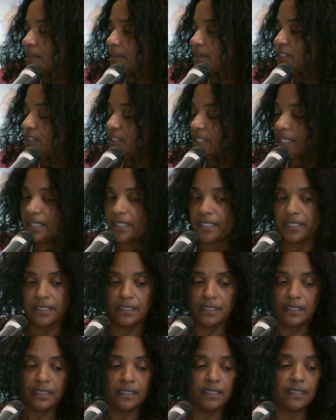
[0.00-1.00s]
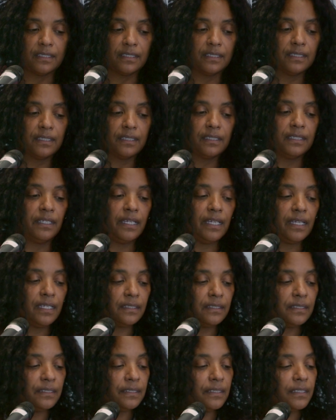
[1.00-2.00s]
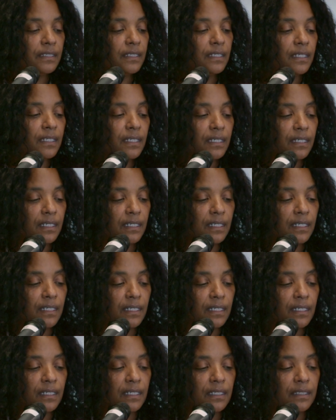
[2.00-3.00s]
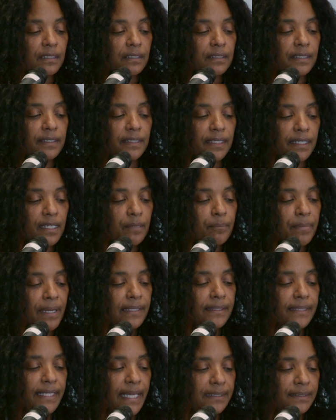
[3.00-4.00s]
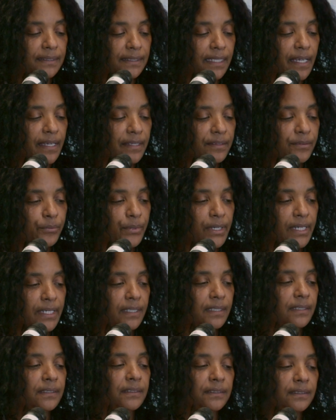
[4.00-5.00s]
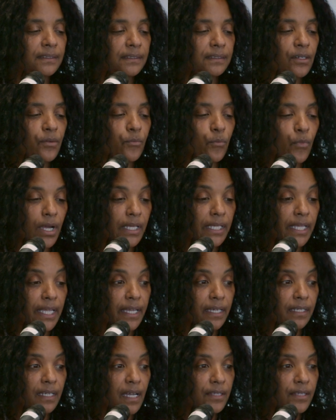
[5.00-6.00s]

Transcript: she died. And the thing about that death was, on one hand,